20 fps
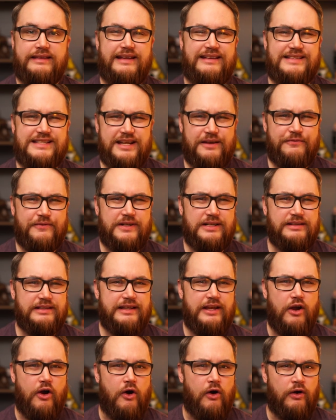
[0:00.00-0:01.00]
They
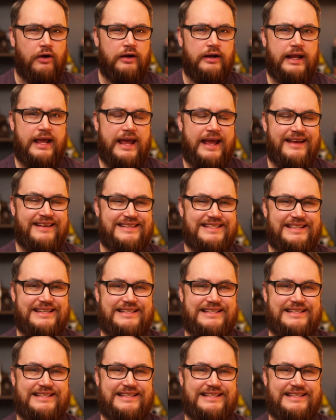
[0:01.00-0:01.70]
definitely aren't as